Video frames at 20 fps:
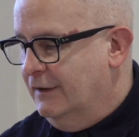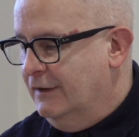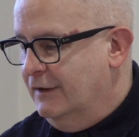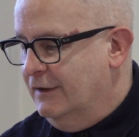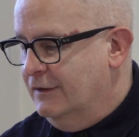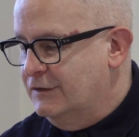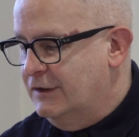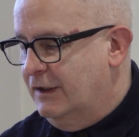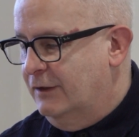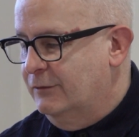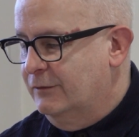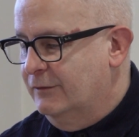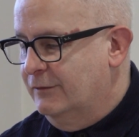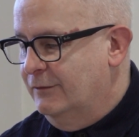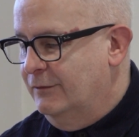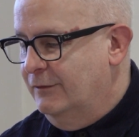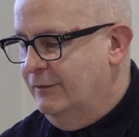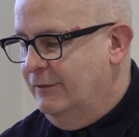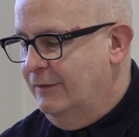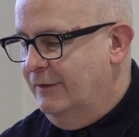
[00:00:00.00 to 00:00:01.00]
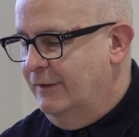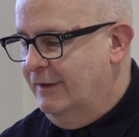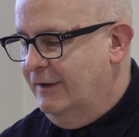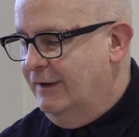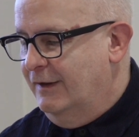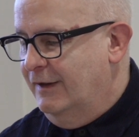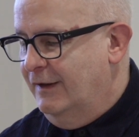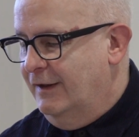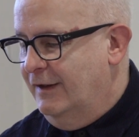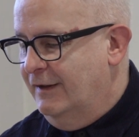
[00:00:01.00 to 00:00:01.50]
So
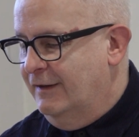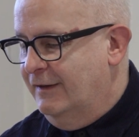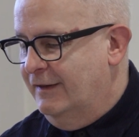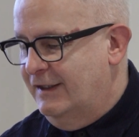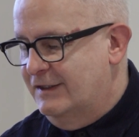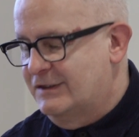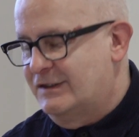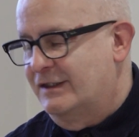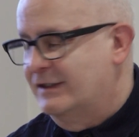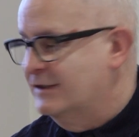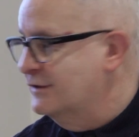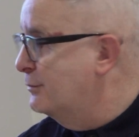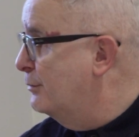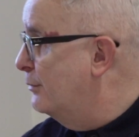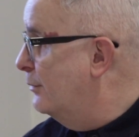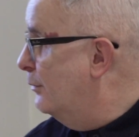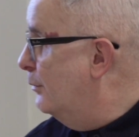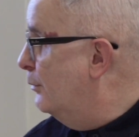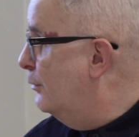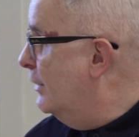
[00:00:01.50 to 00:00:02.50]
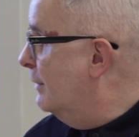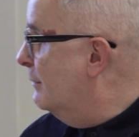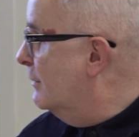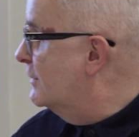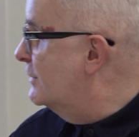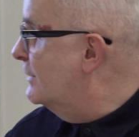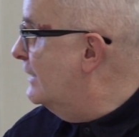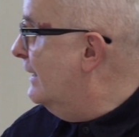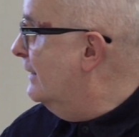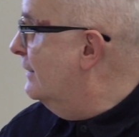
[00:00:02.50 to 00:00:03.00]
this is pretty much
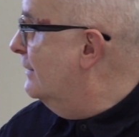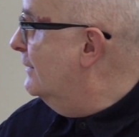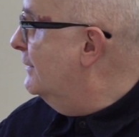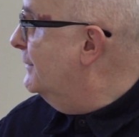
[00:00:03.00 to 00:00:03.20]
standard.